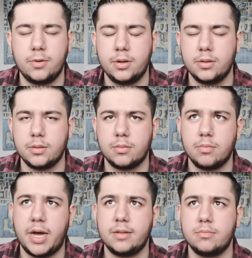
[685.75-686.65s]
Well,
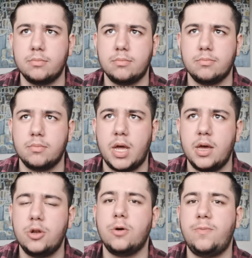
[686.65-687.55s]
I
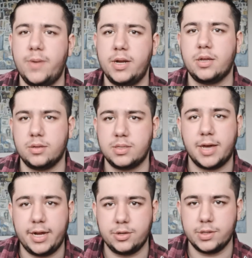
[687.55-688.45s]
no third because
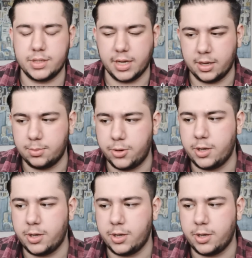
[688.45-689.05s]
Kaito is second.